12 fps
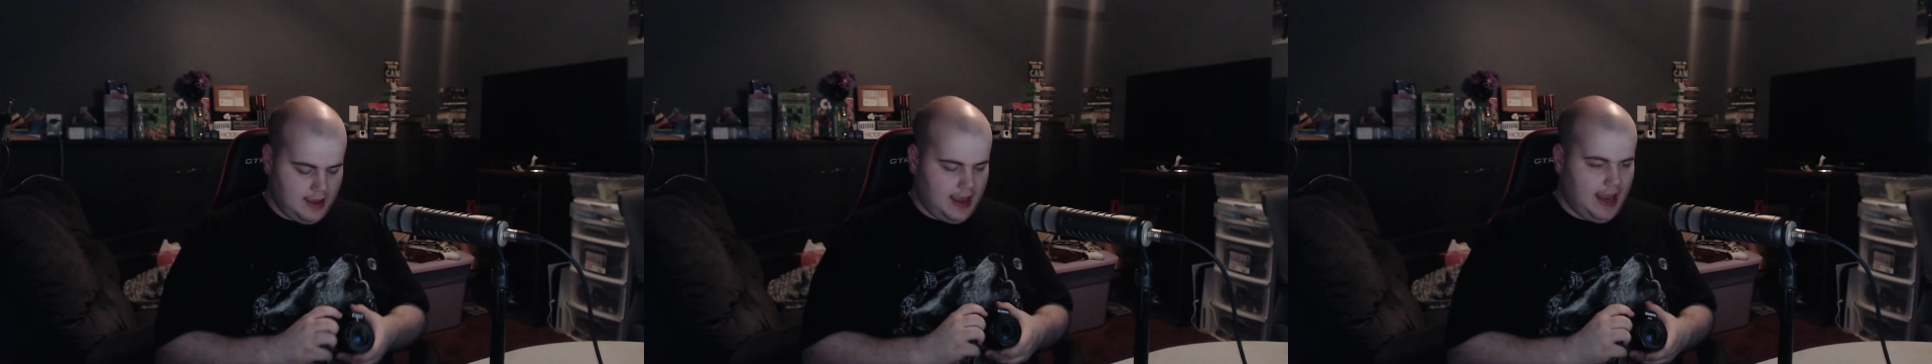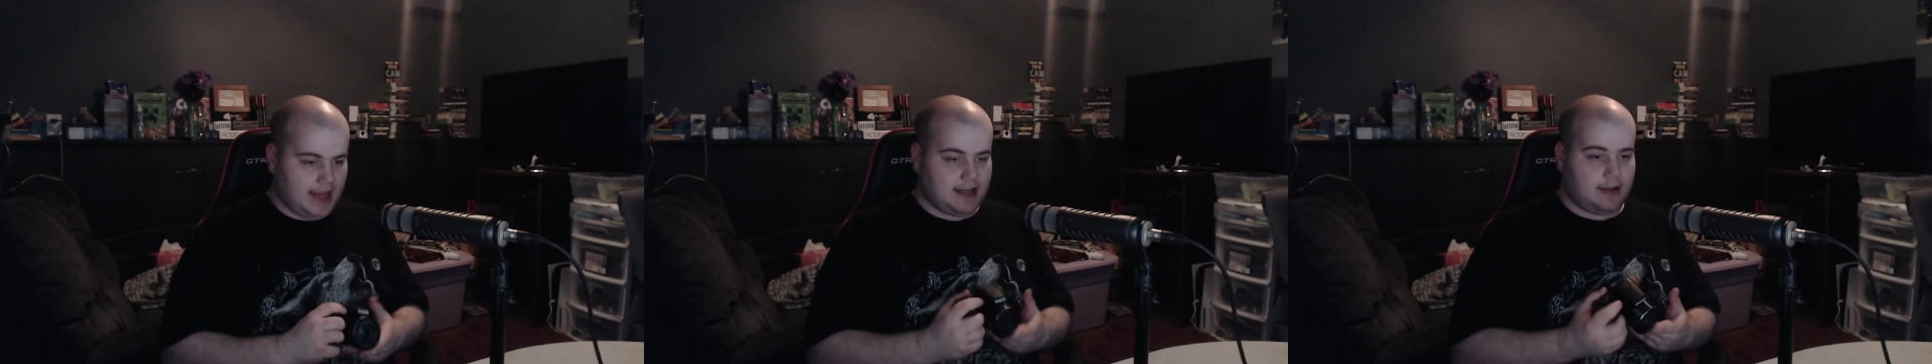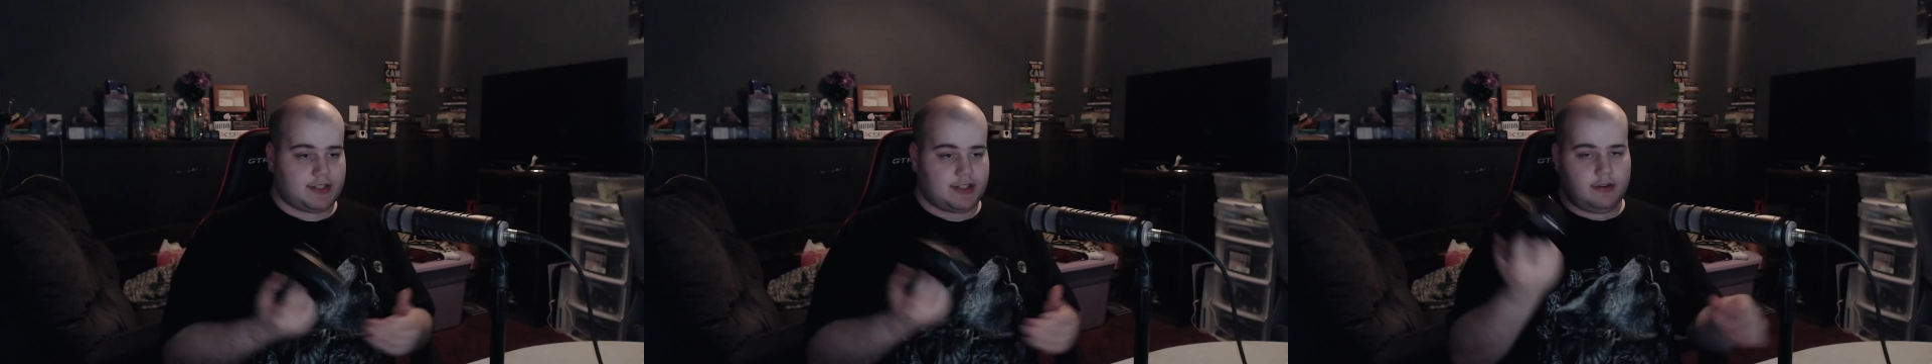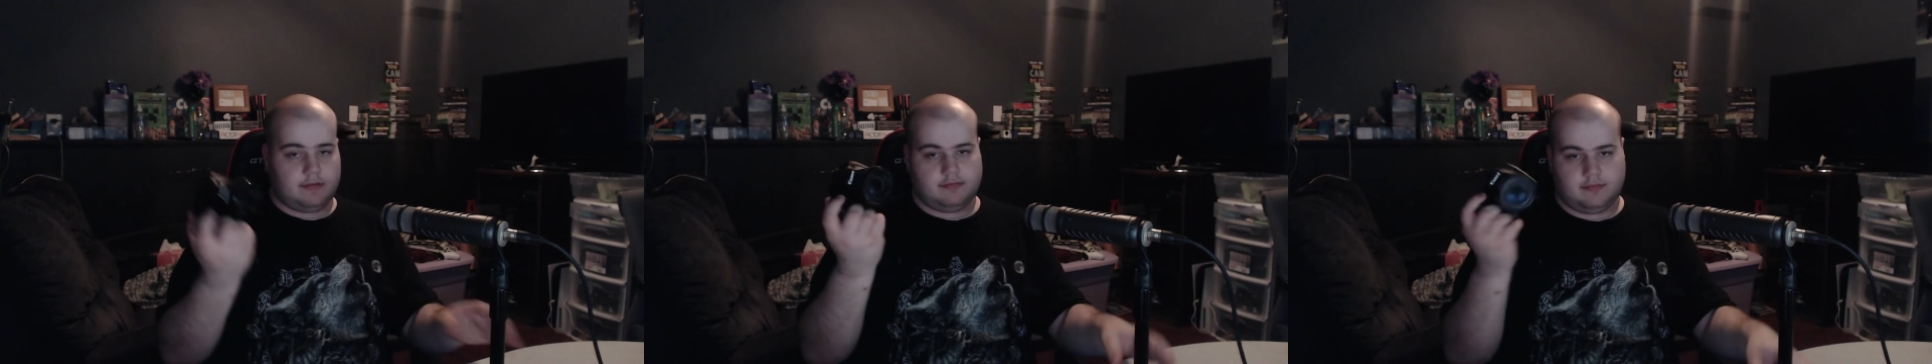And
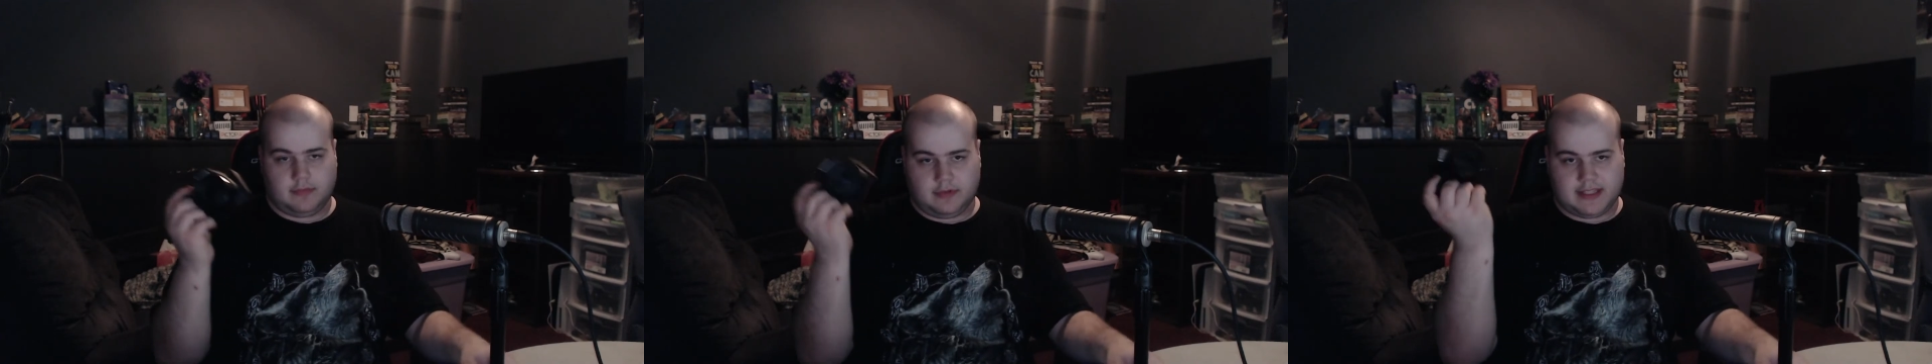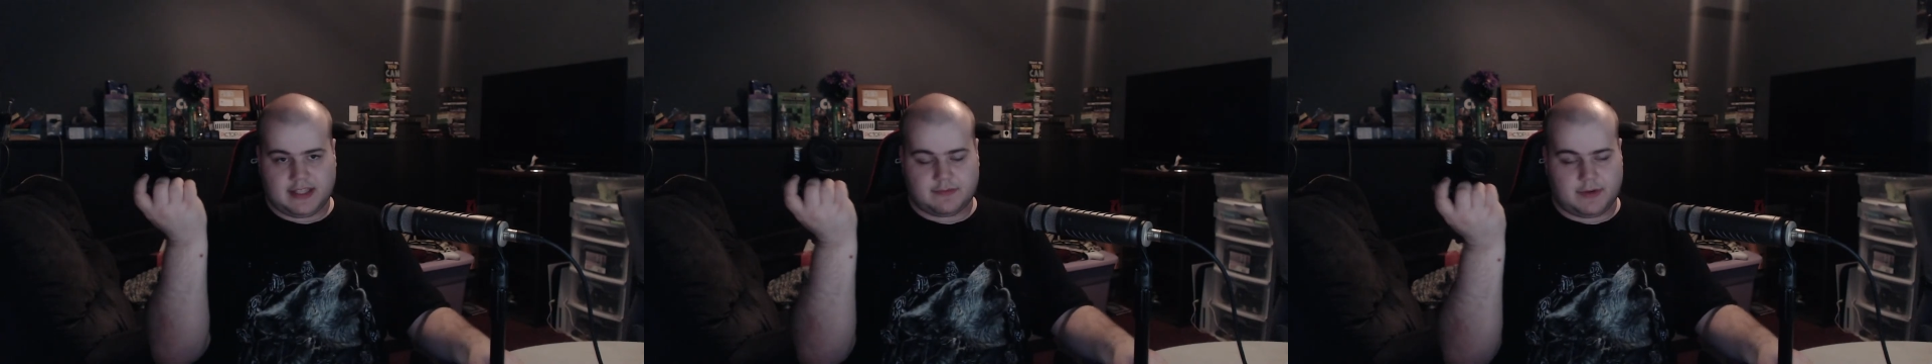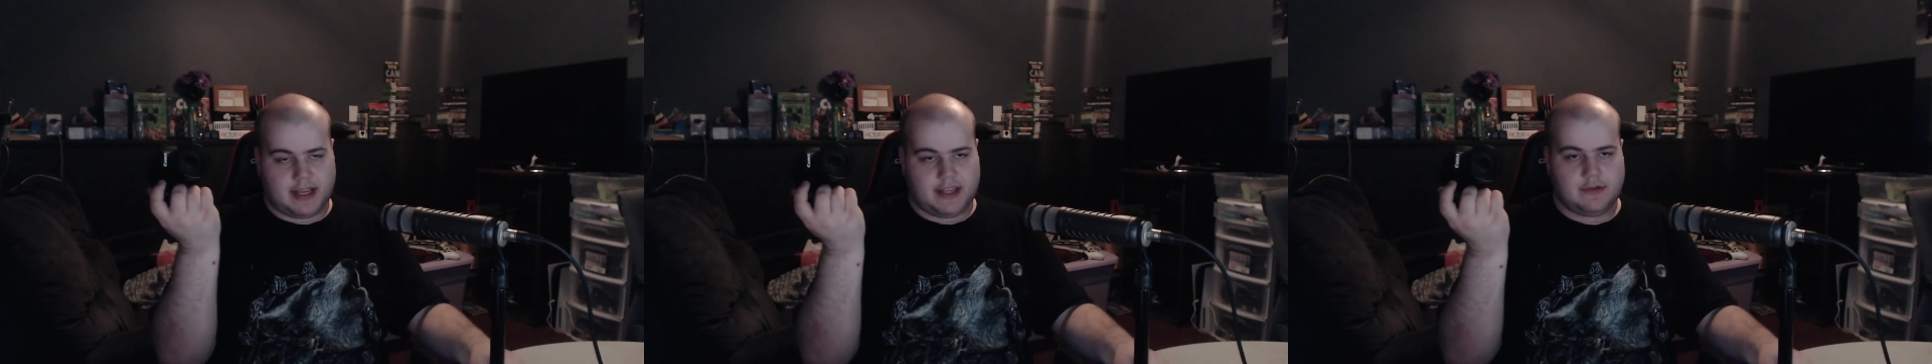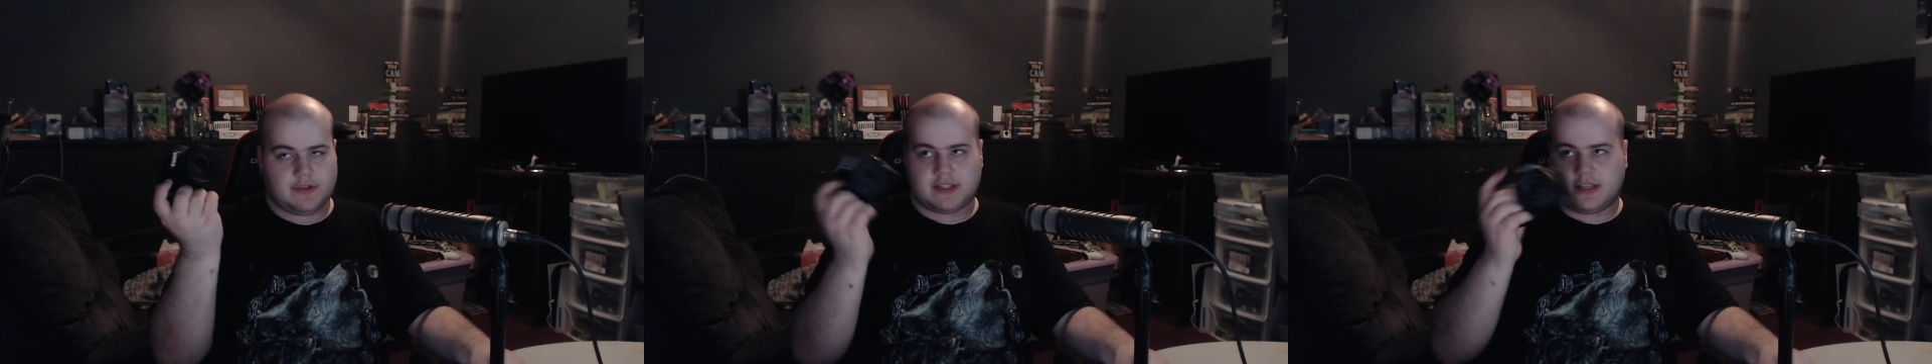also, this is what I
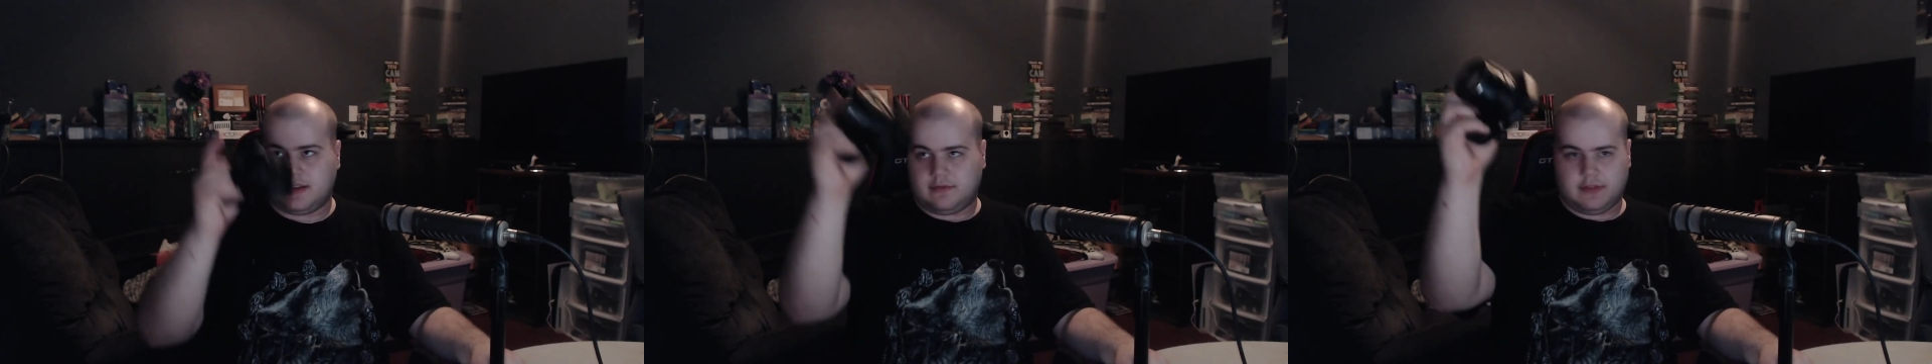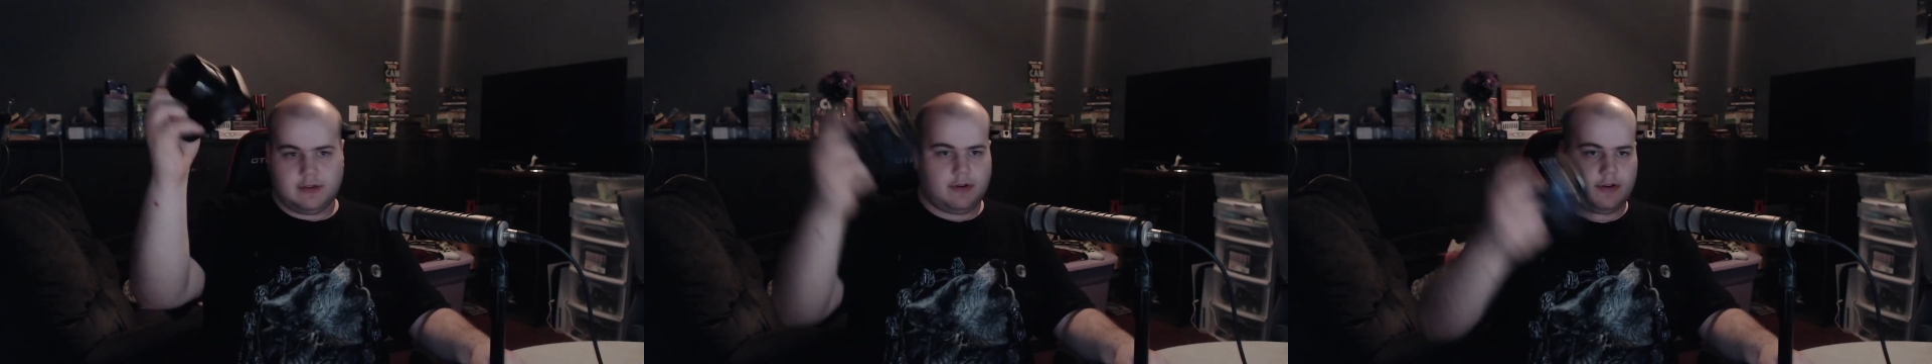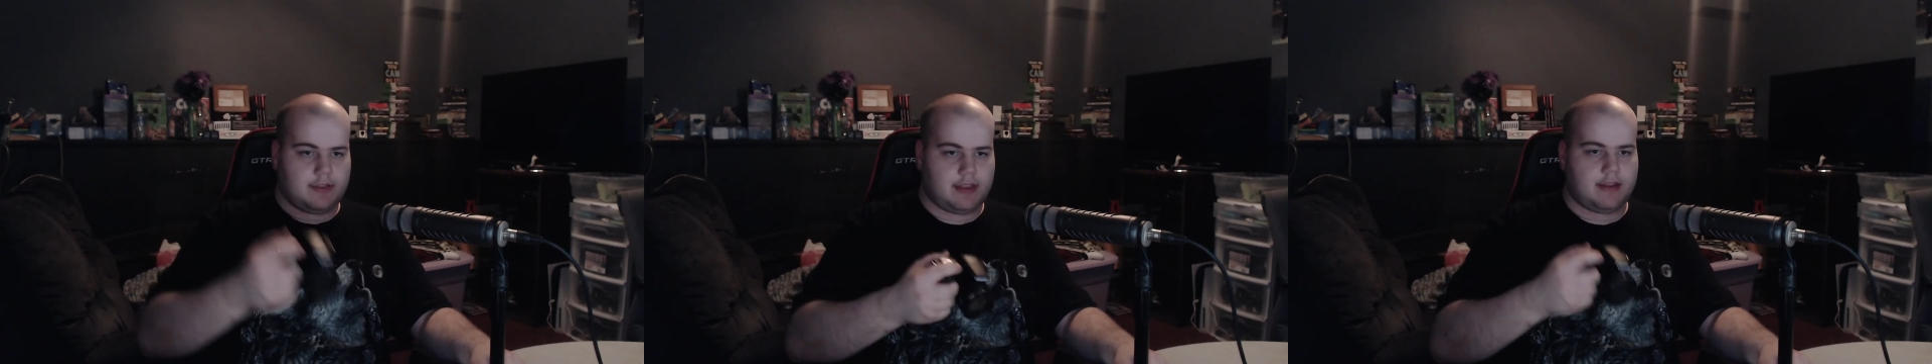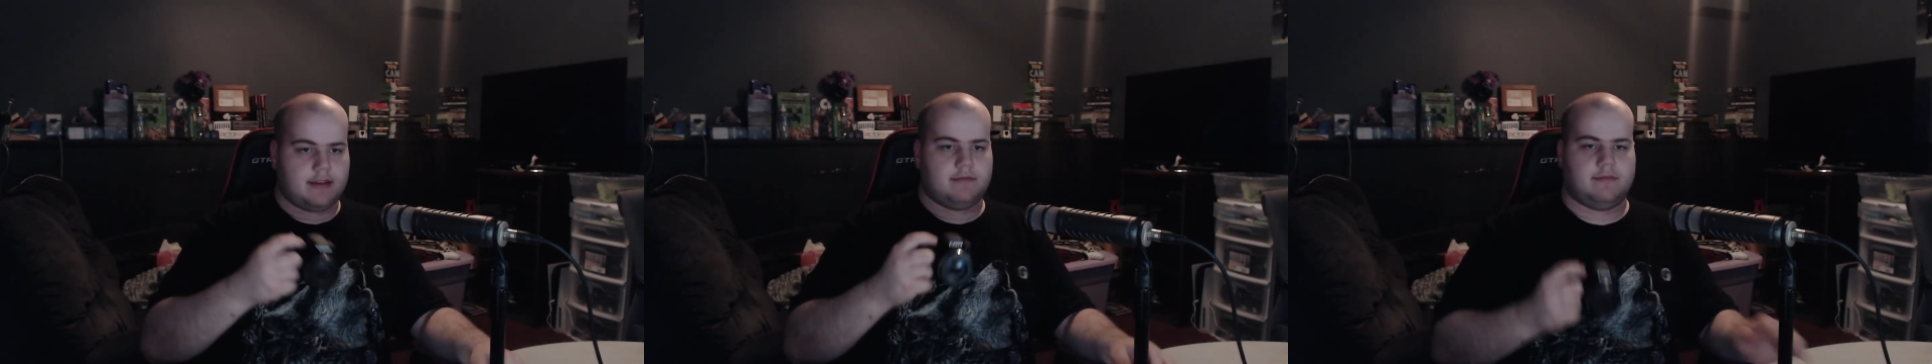use to do all
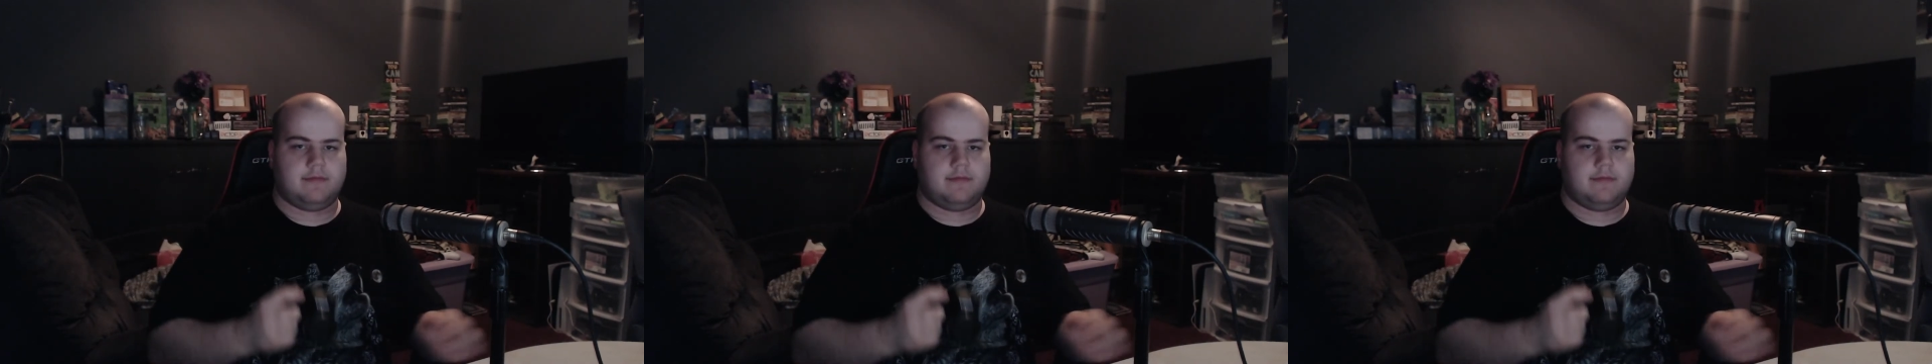the